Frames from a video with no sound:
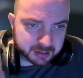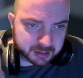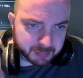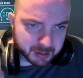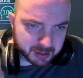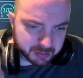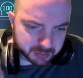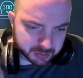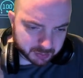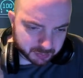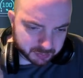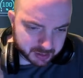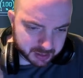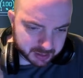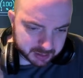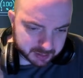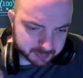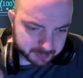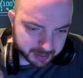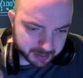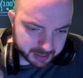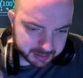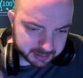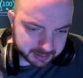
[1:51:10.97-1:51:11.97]
Pedals are really
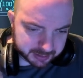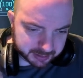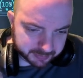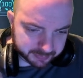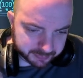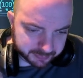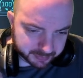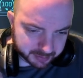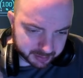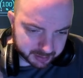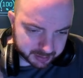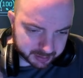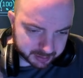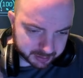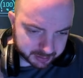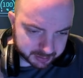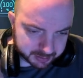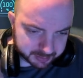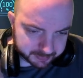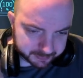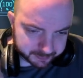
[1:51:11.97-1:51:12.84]
expensive. Fuck.